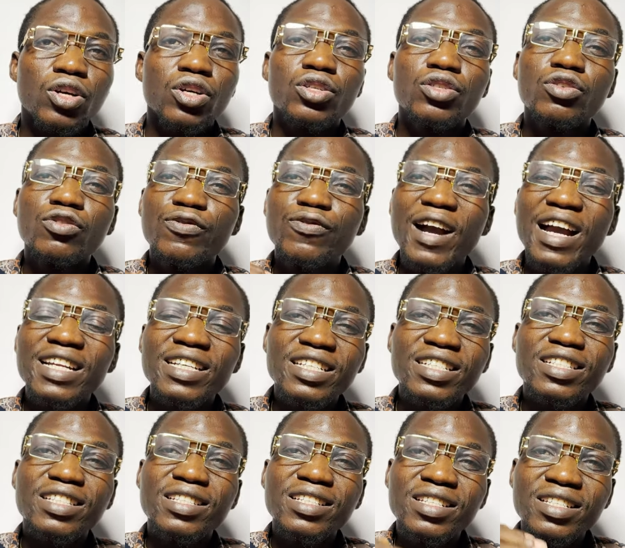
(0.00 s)
You find
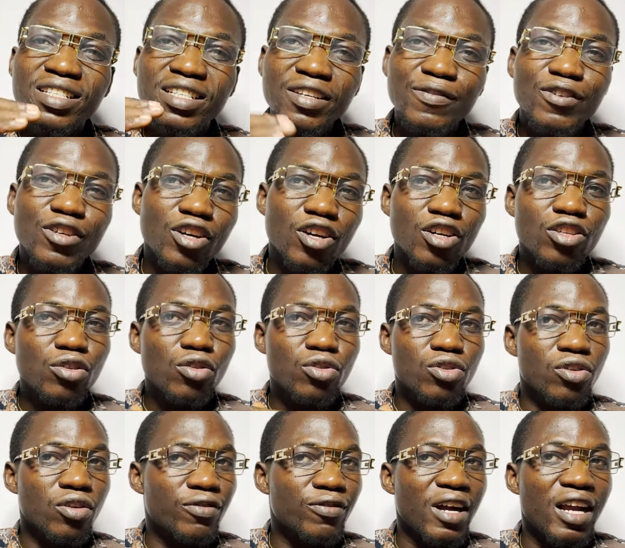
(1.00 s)
it difficult to
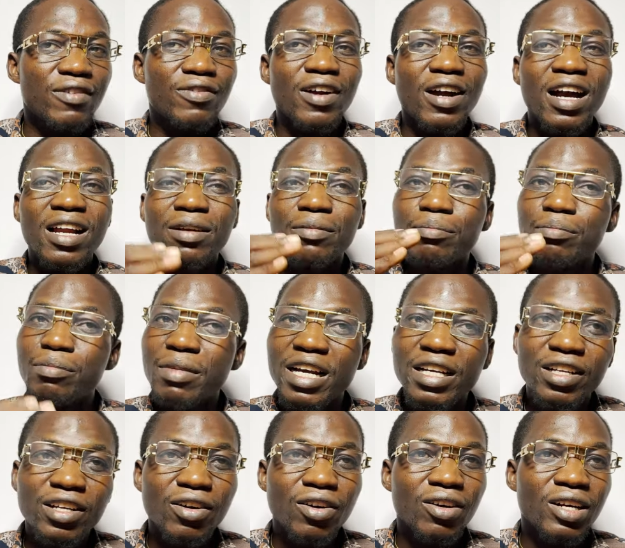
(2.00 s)
survive and
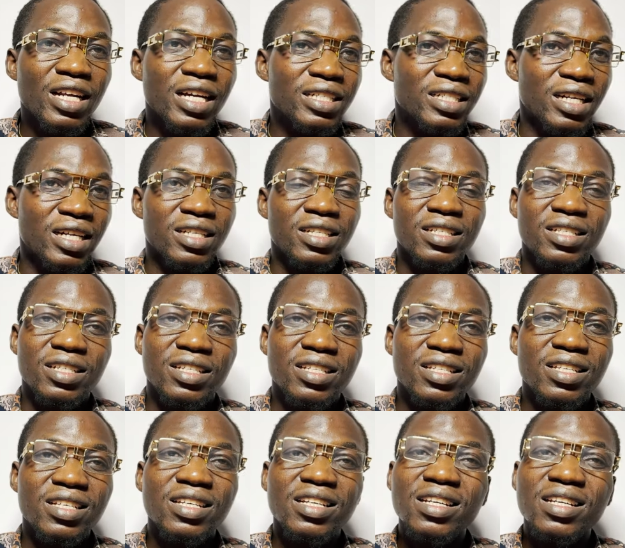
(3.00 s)
many other challenges.